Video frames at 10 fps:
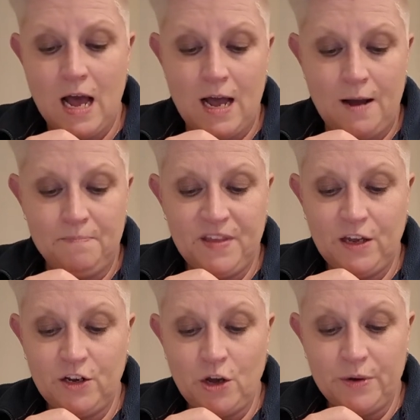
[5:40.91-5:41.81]
They're
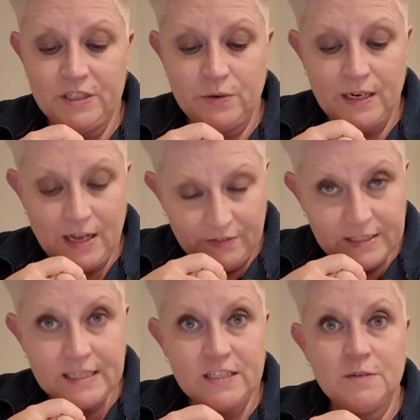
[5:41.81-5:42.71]
going to go into 11
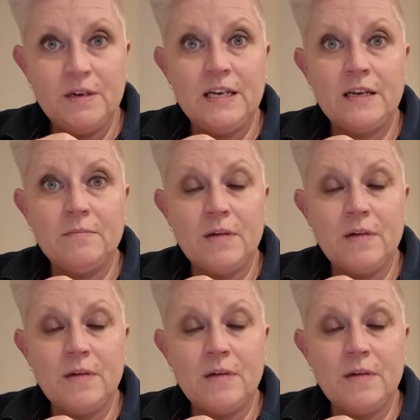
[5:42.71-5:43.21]
centimetre